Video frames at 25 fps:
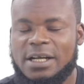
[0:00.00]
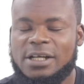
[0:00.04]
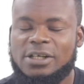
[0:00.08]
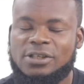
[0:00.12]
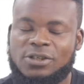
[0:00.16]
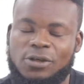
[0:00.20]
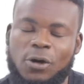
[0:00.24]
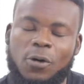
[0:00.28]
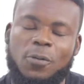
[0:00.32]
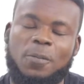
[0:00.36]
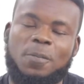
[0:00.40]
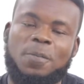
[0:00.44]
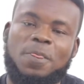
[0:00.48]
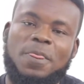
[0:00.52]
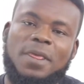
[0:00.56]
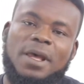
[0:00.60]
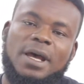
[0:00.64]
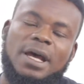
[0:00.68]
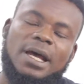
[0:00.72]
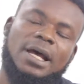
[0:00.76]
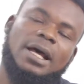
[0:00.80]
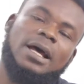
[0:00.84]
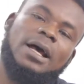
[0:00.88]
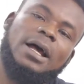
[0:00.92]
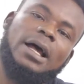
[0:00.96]
So,
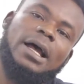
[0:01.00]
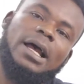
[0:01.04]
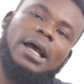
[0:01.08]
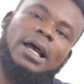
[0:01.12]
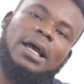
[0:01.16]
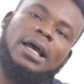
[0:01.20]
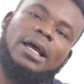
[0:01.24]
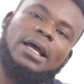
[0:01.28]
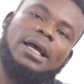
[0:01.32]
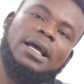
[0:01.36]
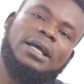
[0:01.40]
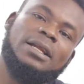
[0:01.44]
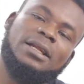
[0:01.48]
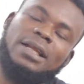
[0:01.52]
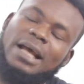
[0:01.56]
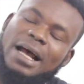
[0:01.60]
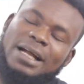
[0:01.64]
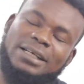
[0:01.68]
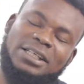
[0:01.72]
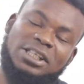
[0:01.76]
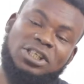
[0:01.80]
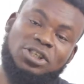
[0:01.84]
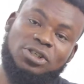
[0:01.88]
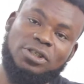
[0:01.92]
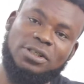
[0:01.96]
In
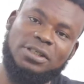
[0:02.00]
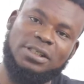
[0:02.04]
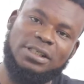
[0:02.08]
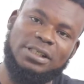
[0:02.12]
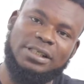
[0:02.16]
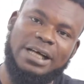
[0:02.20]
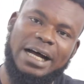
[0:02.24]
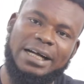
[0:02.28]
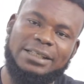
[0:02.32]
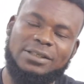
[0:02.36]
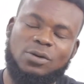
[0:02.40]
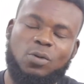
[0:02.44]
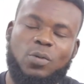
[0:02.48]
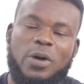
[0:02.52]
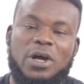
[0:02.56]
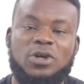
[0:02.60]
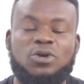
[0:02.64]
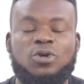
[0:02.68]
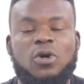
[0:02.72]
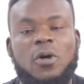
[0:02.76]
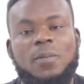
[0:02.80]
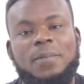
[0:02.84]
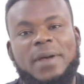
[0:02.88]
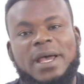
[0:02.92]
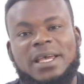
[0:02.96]
addition to that, when
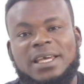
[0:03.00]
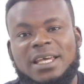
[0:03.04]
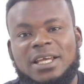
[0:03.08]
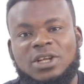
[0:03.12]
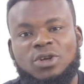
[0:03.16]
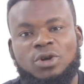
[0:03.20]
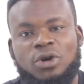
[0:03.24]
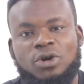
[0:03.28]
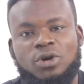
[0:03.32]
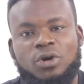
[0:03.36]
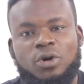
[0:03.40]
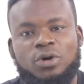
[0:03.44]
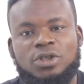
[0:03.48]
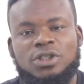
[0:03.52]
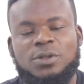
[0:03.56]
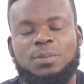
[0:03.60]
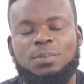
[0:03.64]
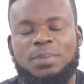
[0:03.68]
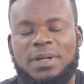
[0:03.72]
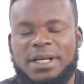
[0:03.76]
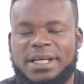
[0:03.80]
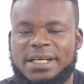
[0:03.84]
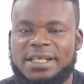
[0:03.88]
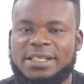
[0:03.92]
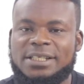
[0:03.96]
you're making your notes,
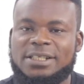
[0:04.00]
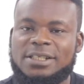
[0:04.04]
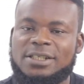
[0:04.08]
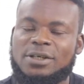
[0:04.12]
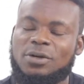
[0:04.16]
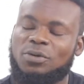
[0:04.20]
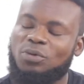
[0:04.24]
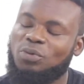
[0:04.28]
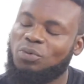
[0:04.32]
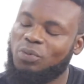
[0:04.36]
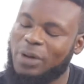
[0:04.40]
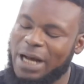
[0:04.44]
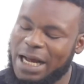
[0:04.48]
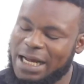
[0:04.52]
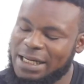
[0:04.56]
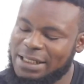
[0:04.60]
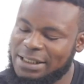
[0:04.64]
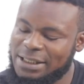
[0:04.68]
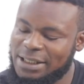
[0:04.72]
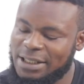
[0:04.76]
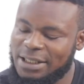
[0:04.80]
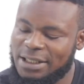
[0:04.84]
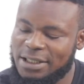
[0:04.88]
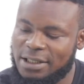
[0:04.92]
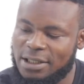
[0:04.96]
please write